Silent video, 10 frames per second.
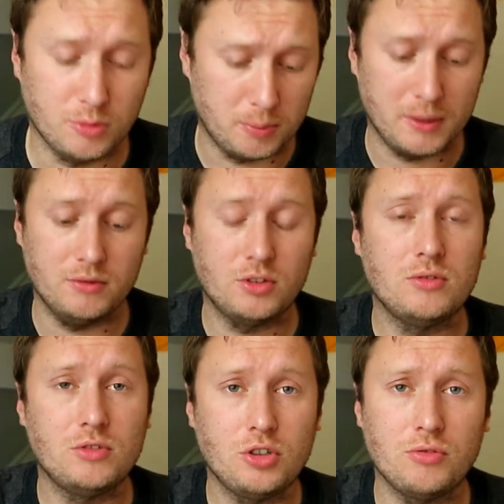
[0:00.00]
11 would
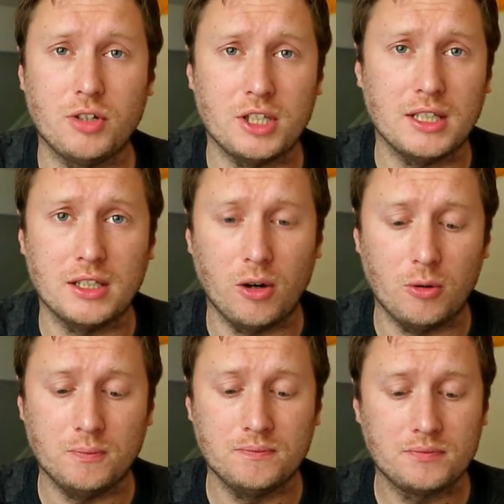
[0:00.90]
be John Ruddy
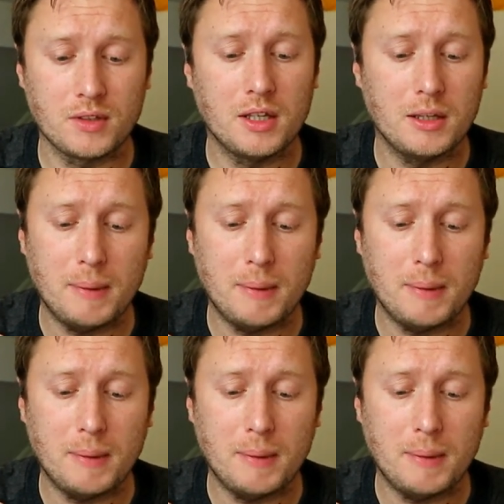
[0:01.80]
in goal.